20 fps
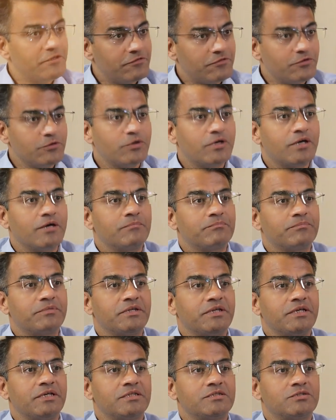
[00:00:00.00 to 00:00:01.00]
few
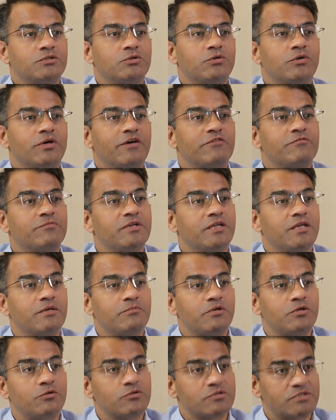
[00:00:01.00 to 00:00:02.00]
companies who have been
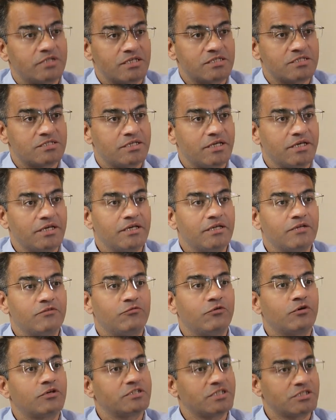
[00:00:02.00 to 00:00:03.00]
able to sustain
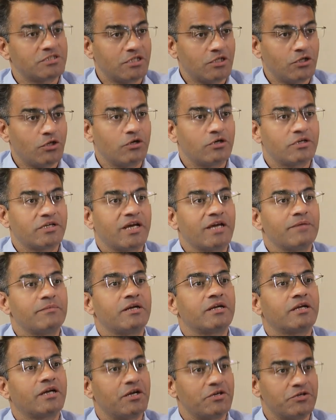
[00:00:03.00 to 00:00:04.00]
for such a long time
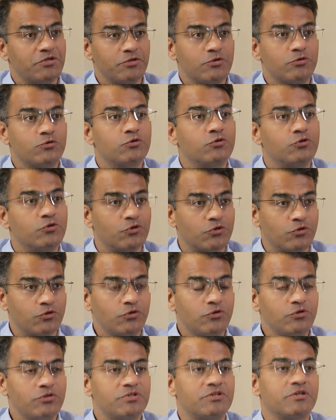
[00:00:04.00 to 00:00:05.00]
and continue to
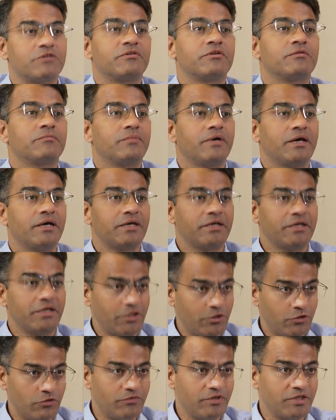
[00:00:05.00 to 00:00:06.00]
grow, driven by
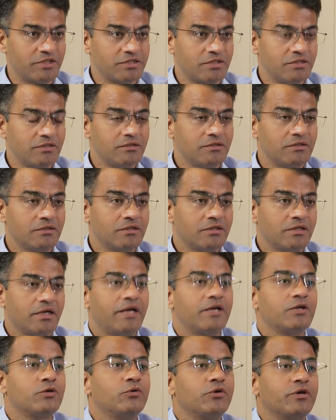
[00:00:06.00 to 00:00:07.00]
innovation.
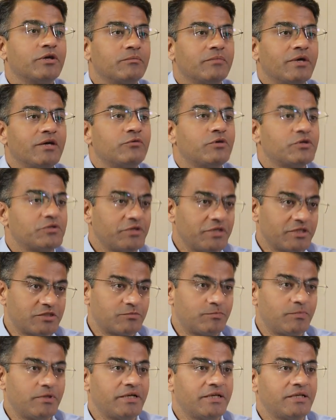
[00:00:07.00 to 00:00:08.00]
And going by what you
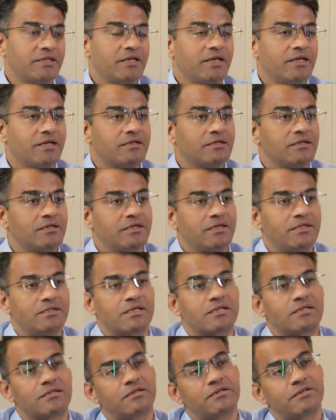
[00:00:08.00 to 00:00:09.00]
explained, that in
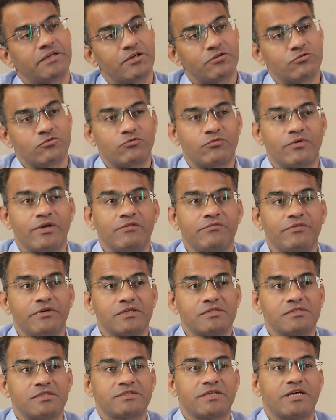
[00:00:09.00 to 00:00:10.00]
another 10 to 12
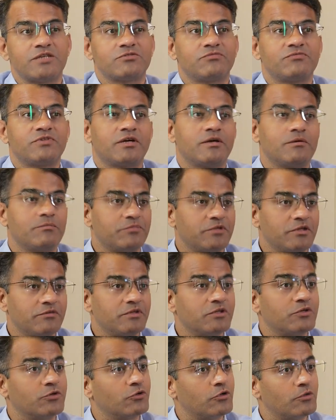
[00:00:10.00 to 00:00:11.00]
years, the size of the company
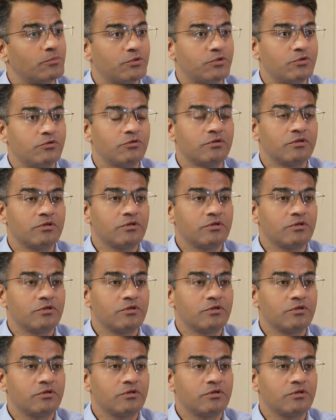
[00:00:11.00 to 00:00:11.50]
will grow up to